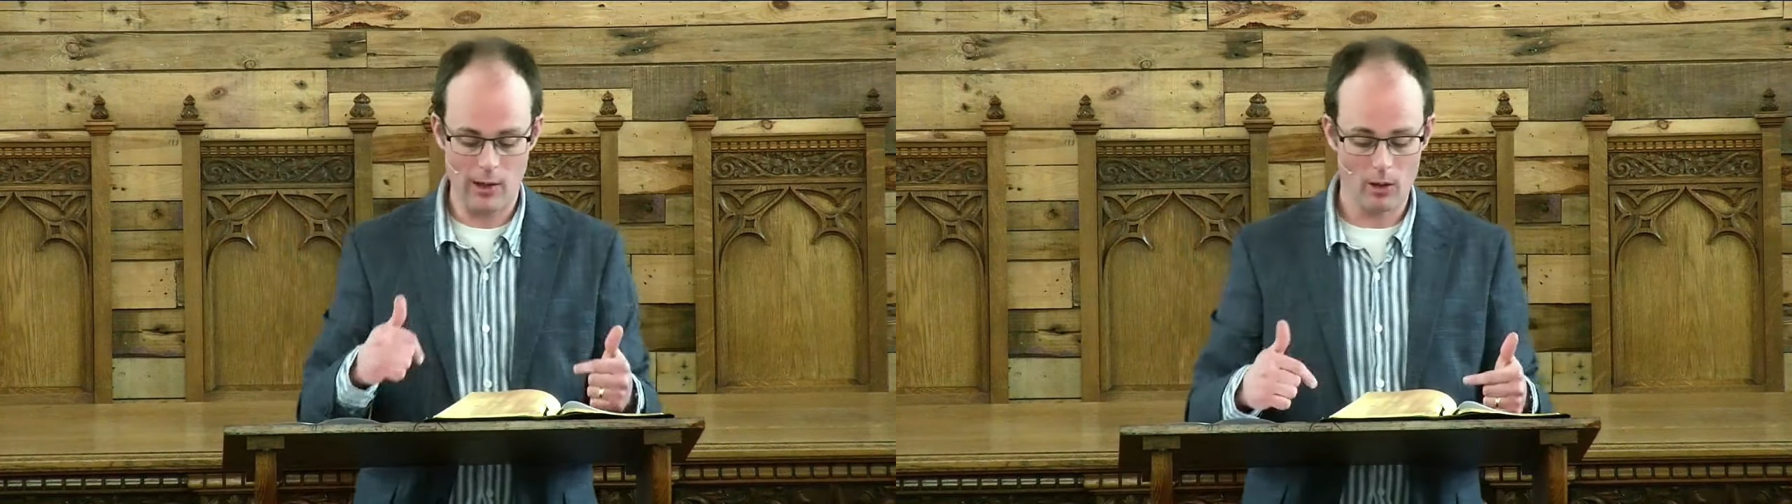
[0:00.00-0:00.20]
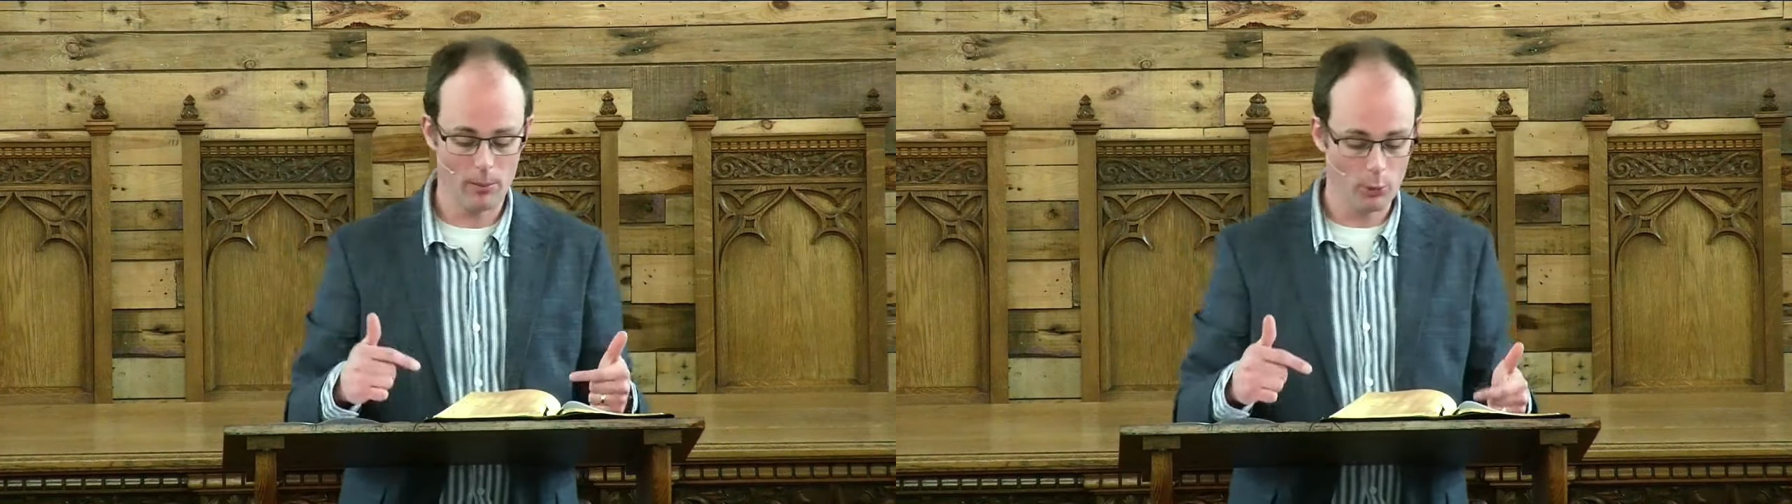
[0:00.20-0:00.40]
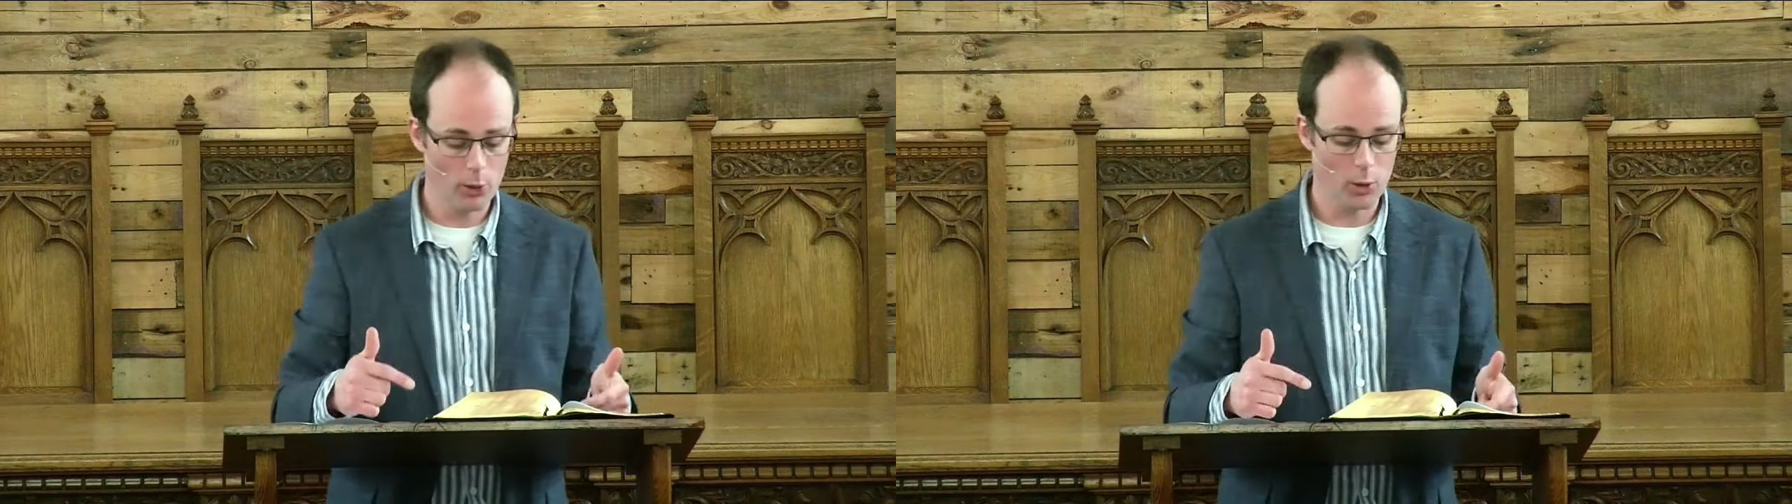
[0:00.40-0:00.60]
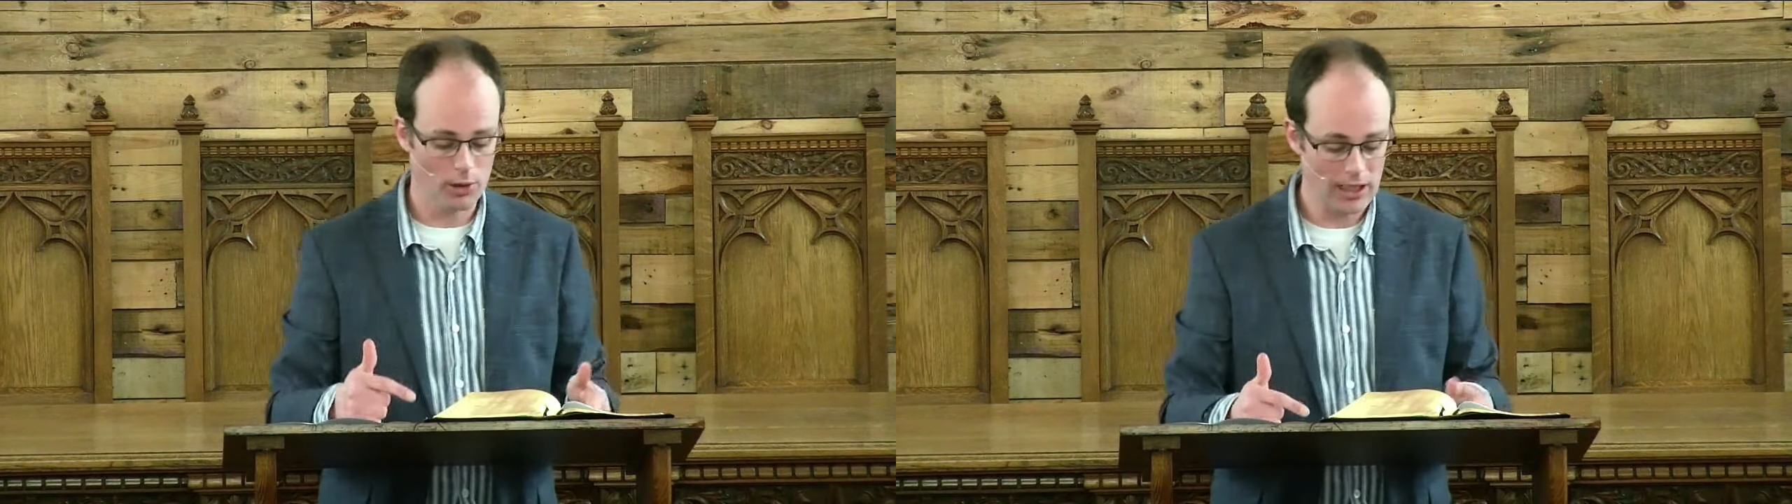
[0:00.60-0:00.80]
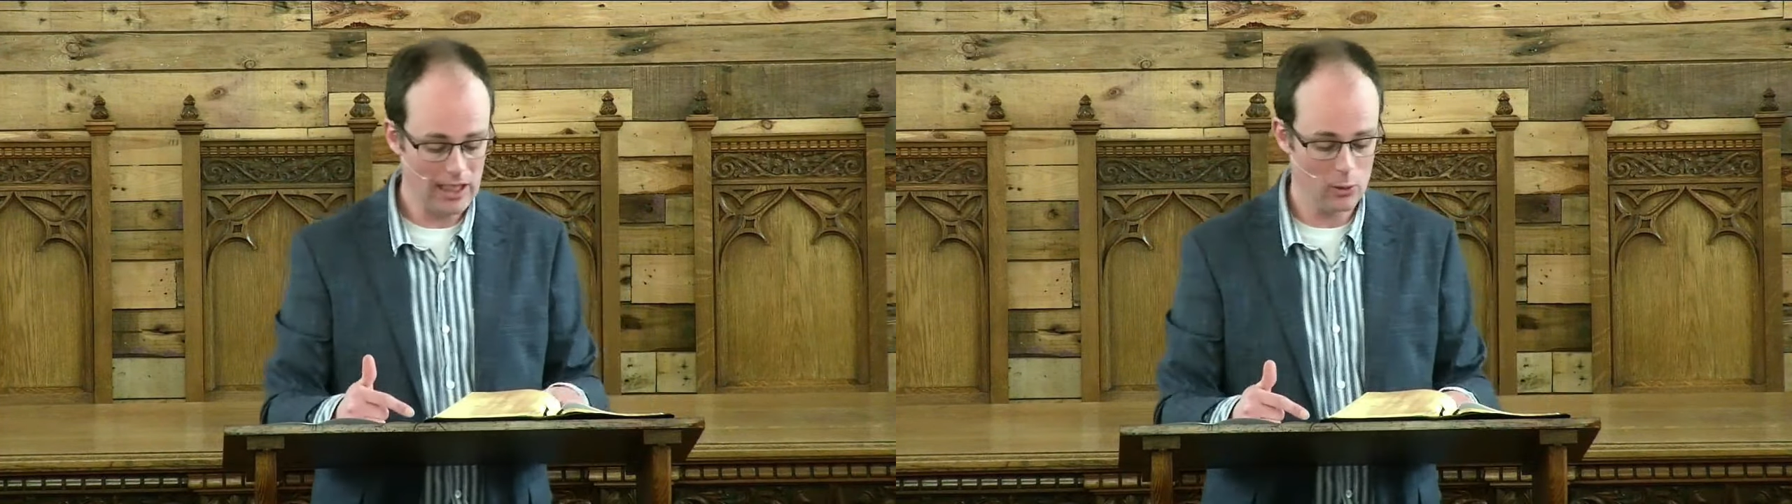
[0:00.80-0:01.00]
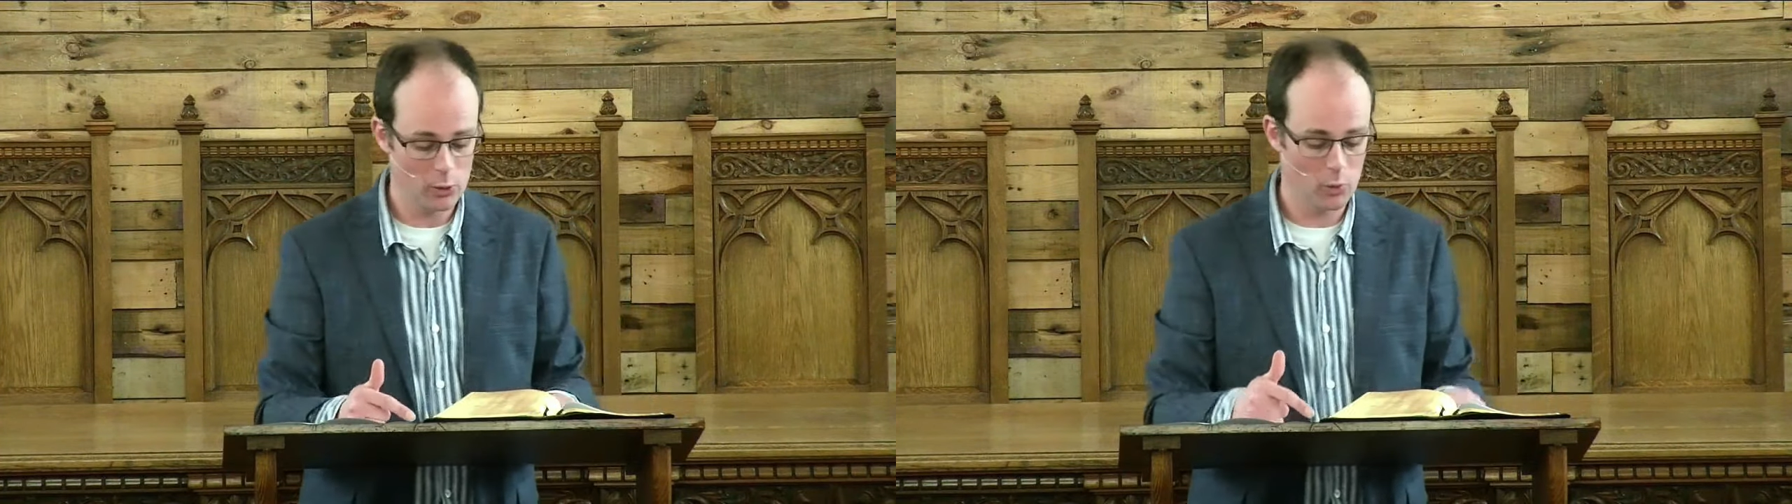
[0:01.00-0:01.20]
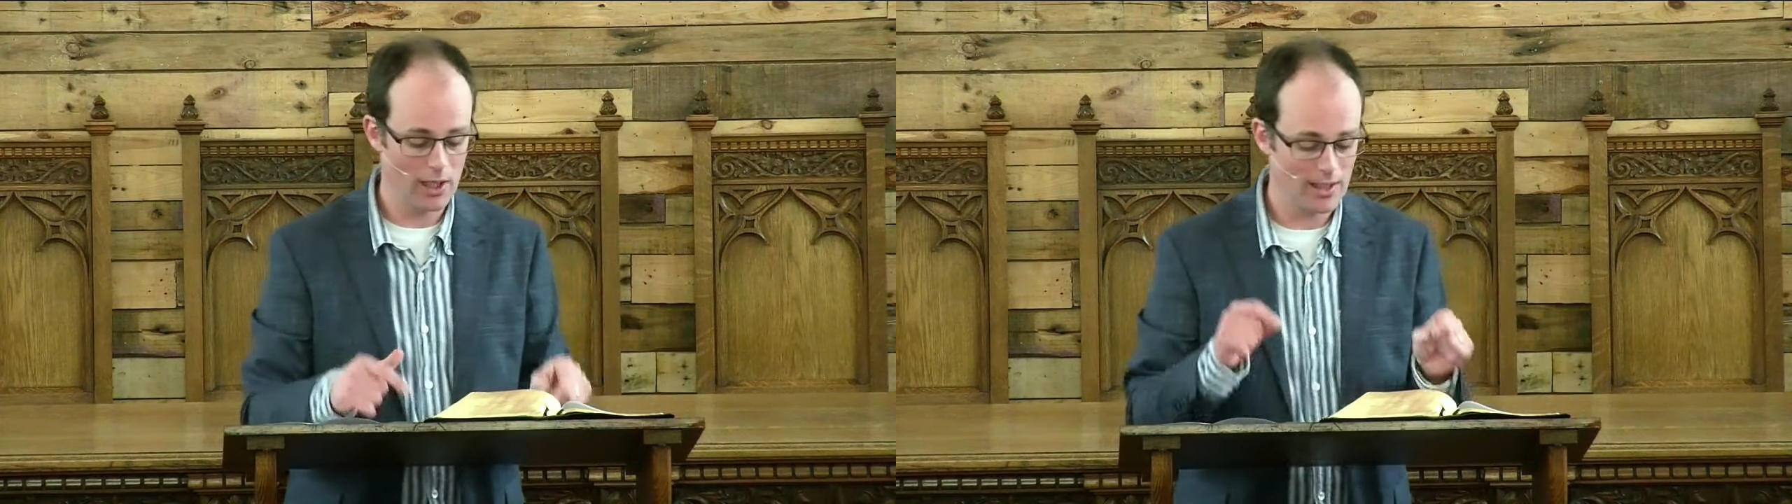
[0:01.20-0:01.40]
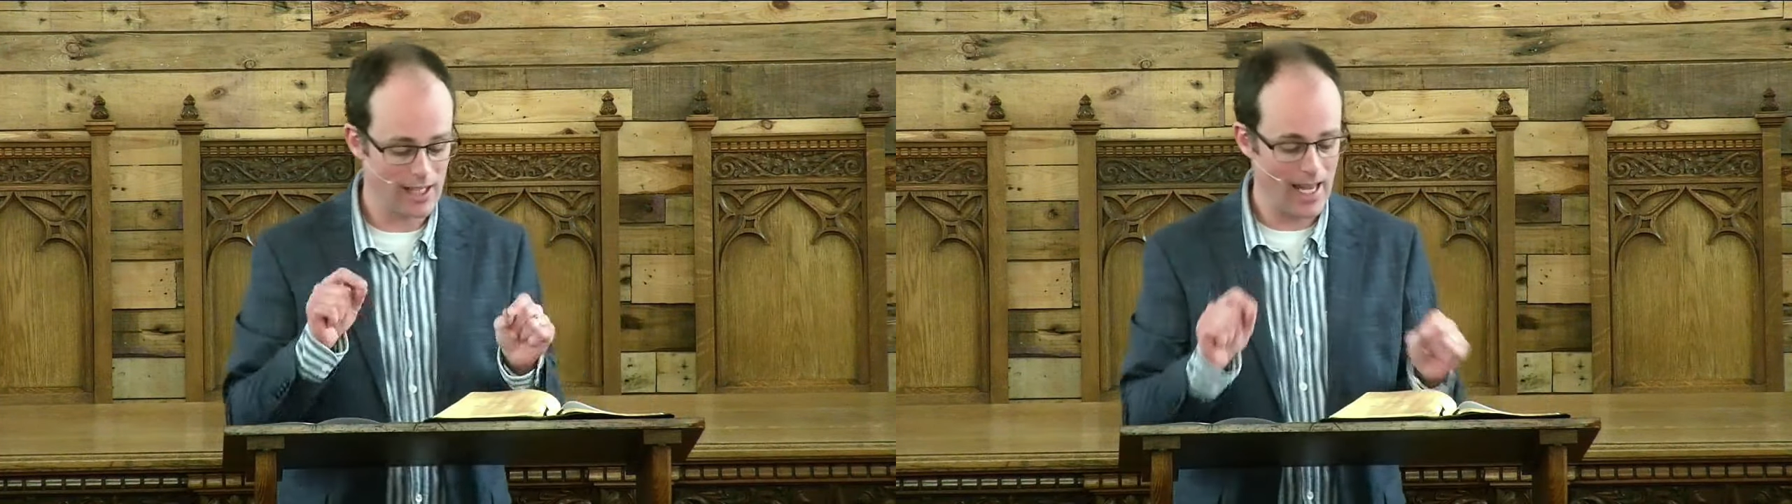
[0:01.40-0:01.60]
how I bore you on eagle's
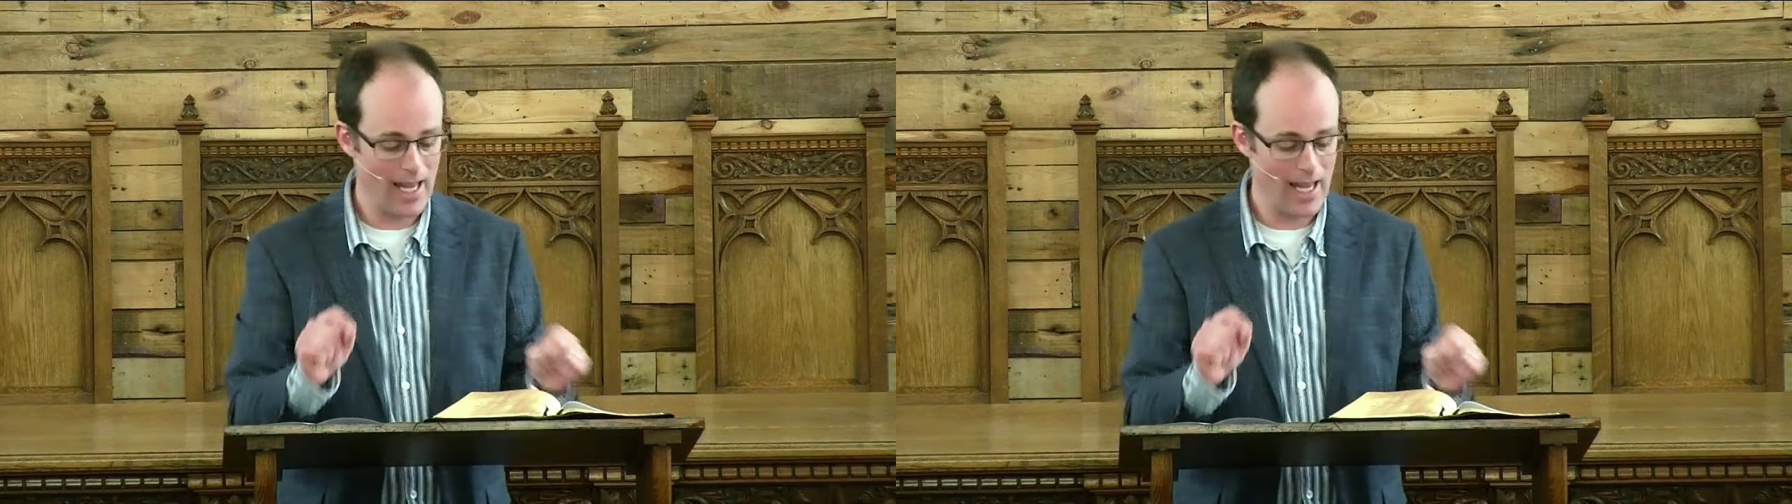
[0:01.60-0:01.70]
wings